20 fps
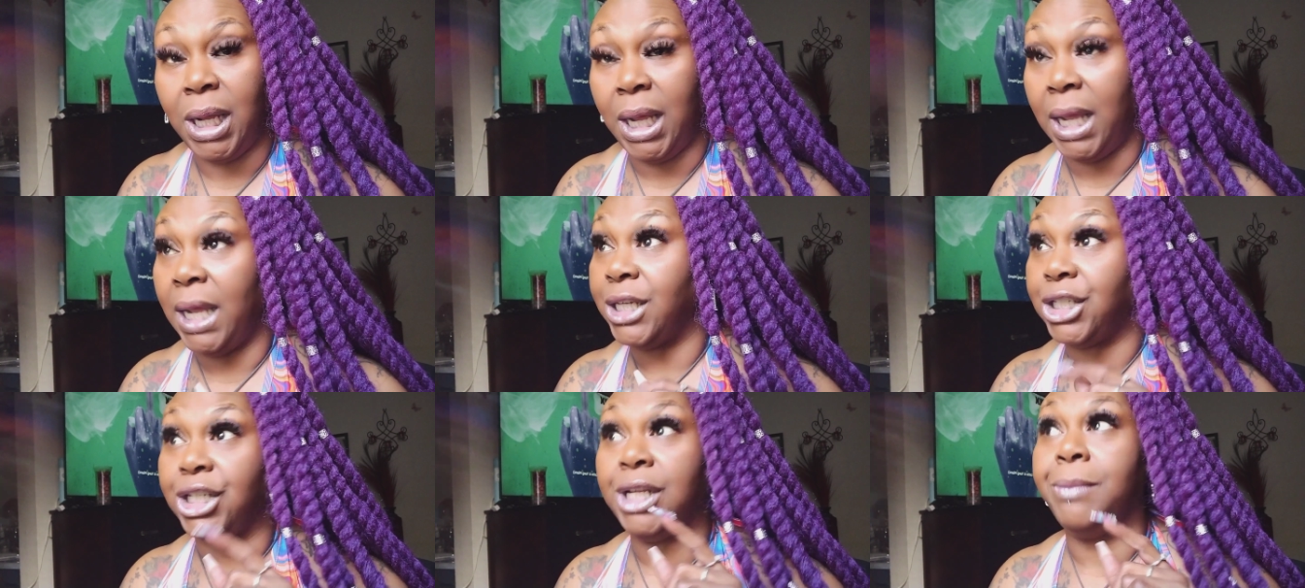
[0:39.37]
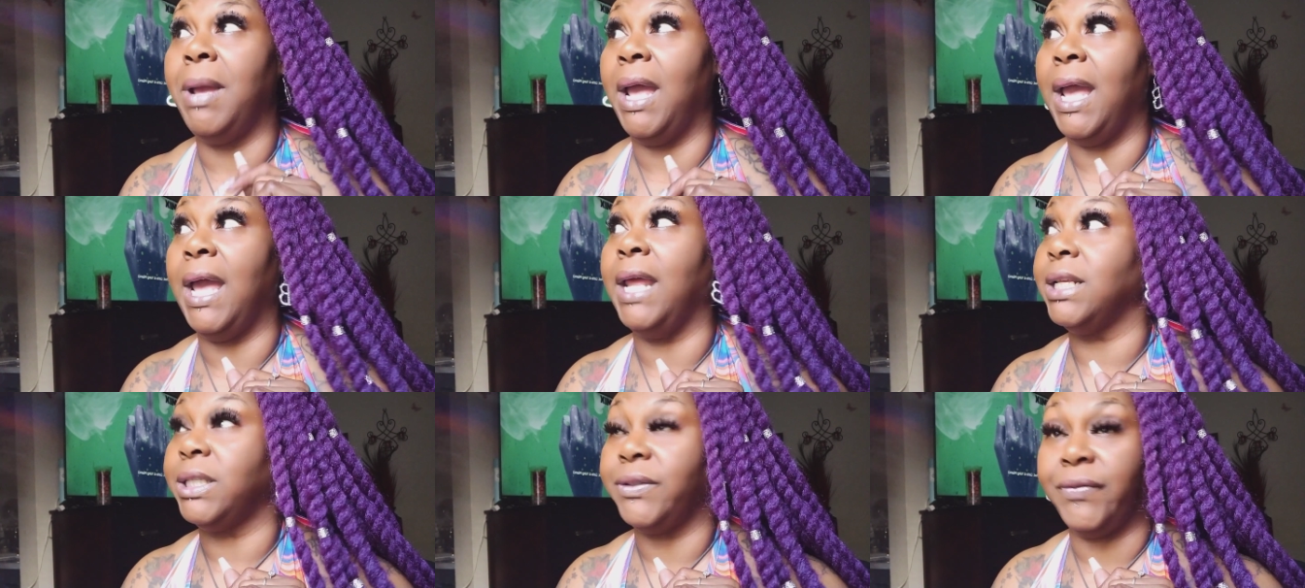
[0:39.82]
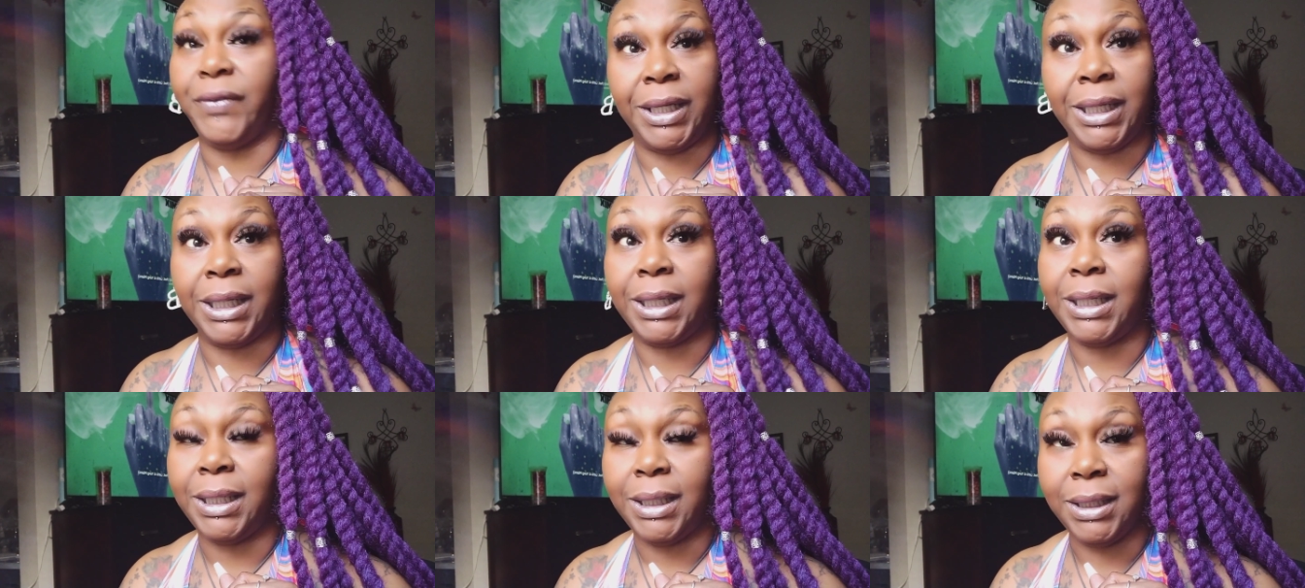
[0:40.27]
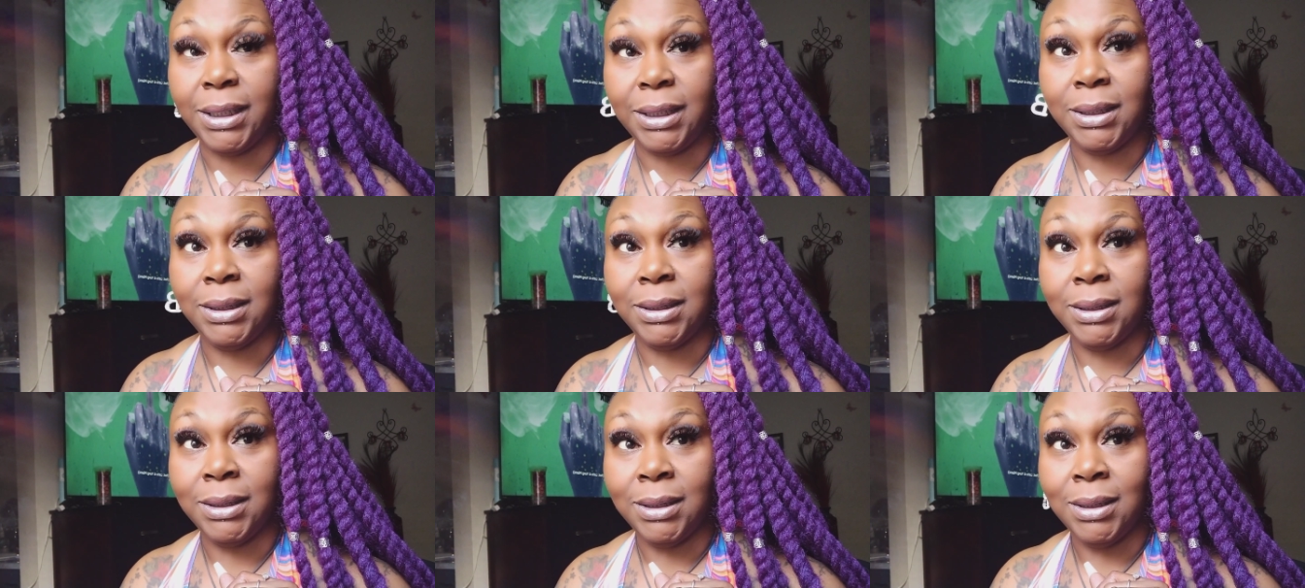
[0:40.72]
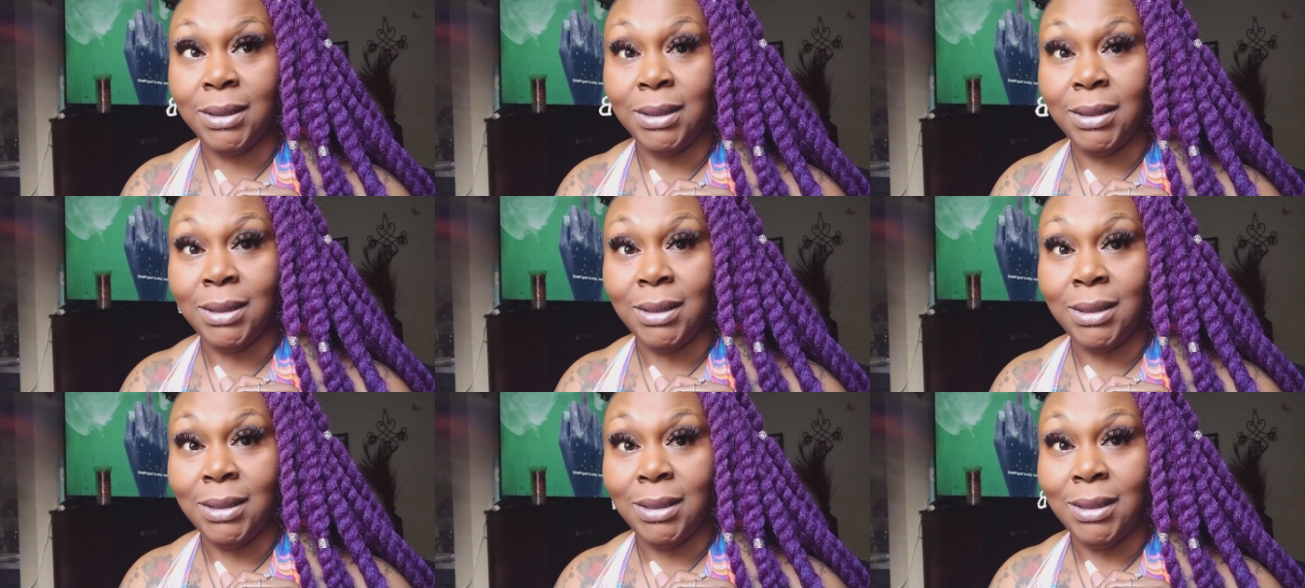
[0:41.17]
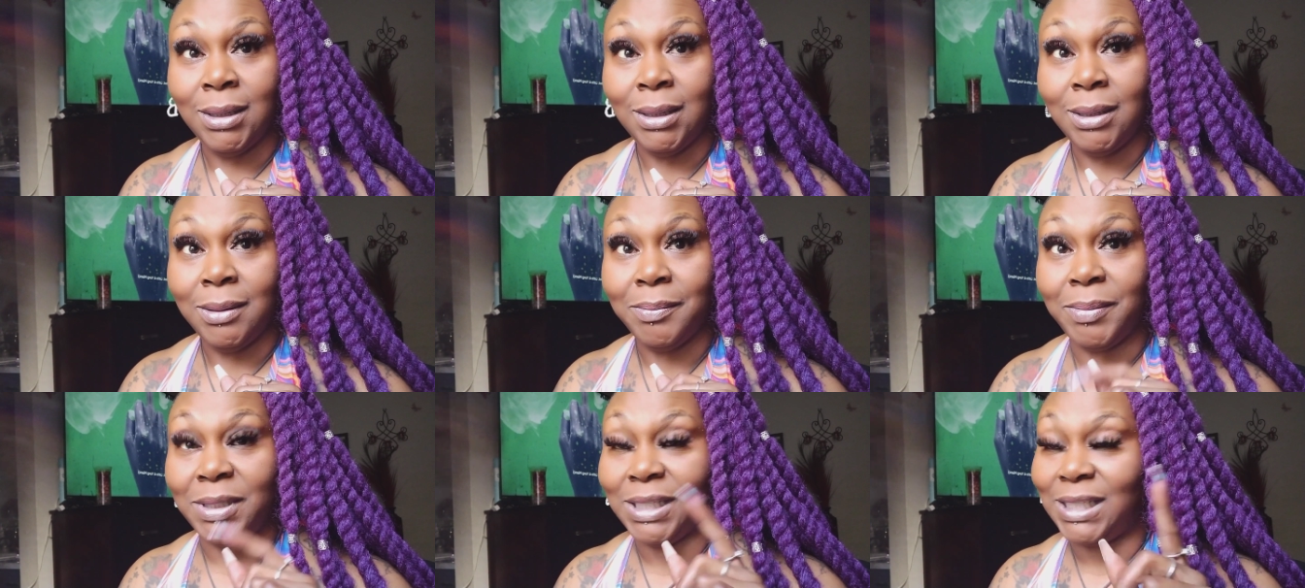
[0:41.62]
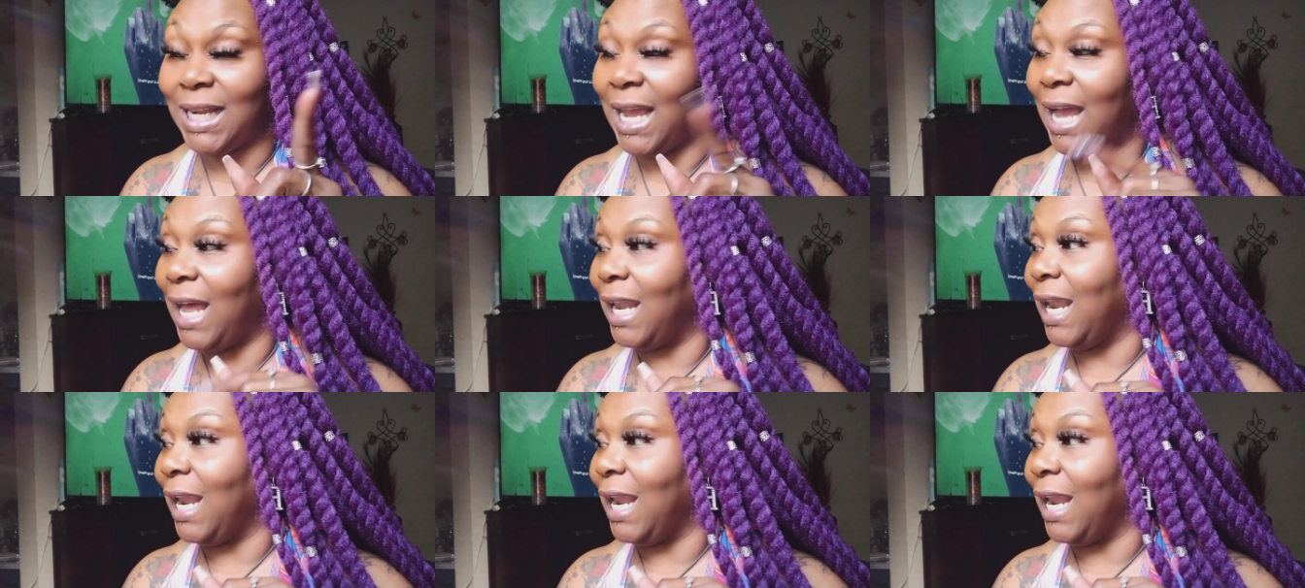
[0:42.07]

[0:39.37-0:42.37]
and she mad as fuck but y'all